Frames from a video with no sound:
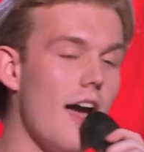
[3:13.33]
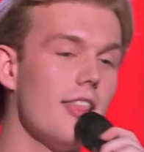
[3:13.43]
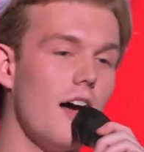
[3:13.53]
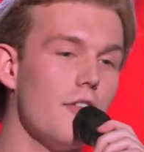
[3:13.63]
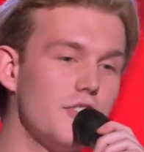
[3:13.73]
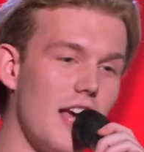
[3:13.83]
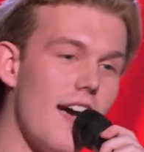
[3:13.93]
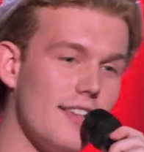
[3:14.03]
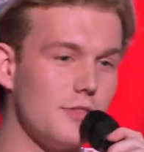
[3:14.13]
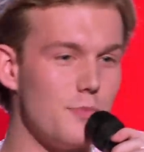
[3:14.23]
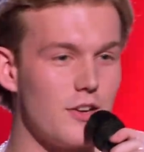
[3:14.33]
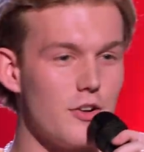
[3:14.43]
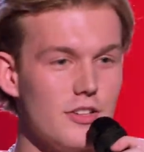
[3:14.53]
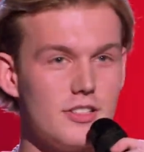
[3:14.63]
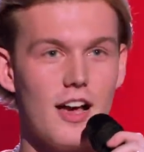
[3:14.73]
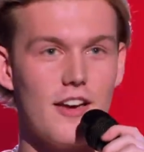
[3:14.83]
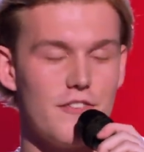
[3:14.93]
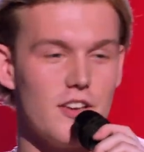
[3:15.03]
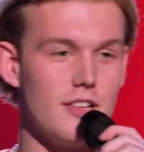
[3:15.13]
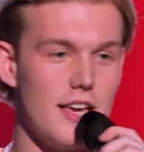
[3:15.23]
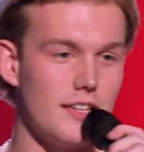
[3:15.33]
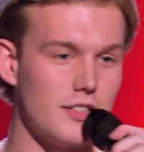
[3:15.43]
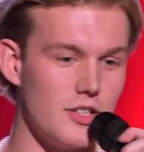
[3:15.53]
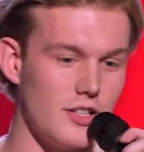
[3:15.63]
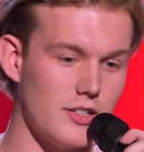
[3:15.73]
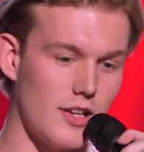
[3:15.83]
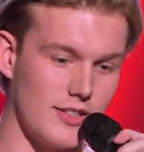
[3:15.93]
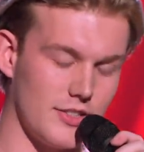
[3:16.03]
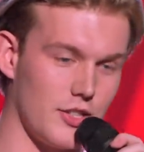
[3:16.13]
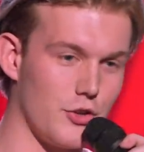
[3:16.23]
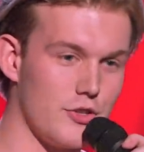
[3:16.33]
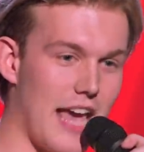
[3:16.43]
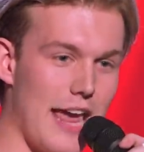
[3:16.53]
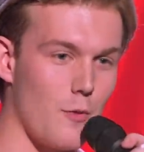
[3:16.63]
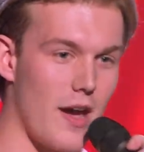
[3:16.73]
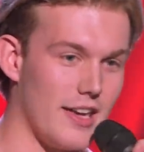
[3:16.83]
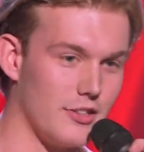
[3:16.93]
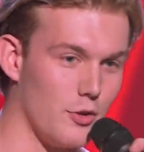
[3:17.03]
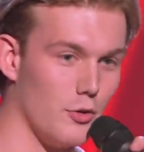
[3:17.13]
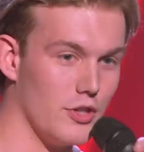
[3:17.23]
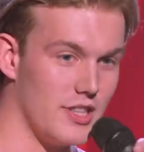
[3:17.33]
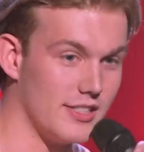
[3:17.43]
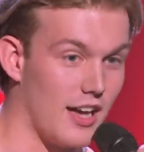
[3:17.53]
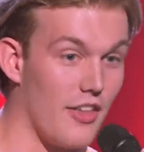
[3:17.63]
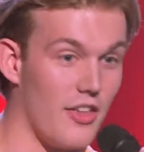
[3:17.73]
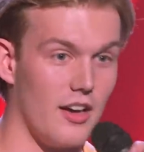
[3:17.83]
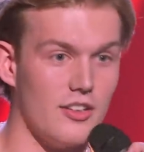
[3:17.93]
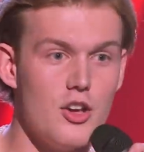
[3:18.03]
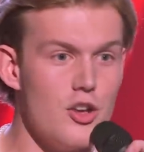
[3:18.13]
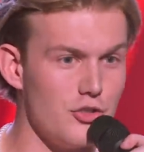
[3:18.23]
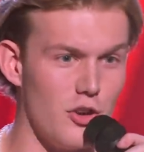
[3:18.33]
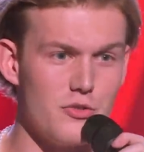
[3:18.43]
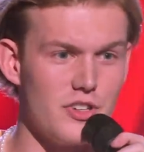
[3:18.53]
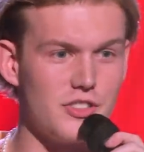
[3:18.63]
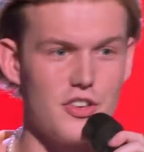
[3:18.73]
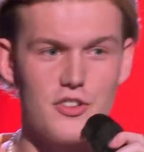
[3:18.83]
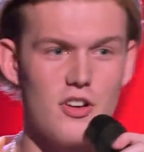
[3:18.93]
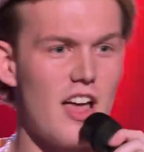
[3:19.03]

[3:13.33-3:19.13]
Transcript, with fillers: love jazz because I feel it's just such a good gateway into all of these other genres. So you've got